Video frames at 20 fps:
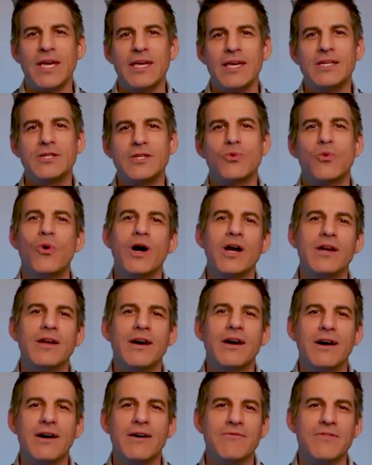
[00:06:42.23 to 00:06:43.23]
each one
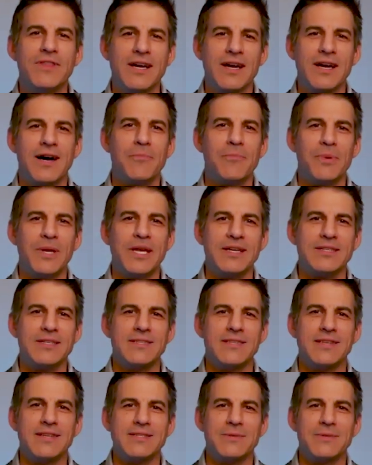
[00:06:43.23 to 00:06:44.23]
of the companies
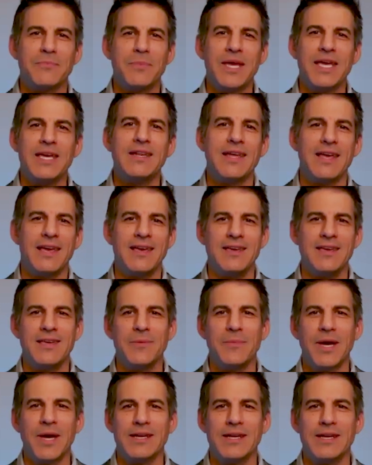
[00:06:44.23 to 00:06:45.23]
that's being
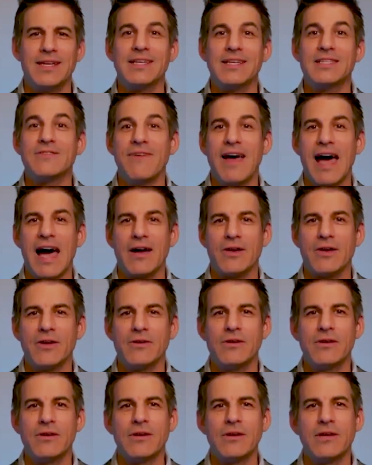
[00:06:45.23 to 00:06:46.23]
incubated gets
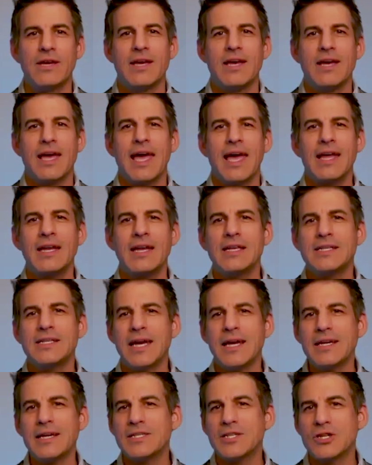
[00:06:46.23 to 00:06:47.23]
valued. And in
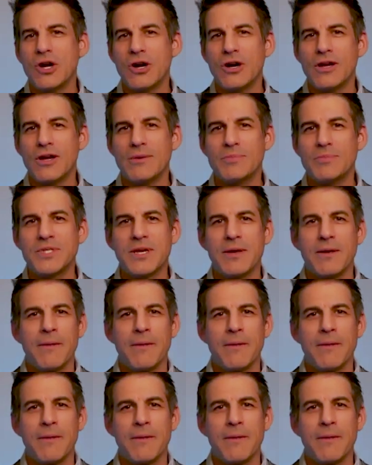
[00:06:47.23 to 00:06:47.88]
tech startups,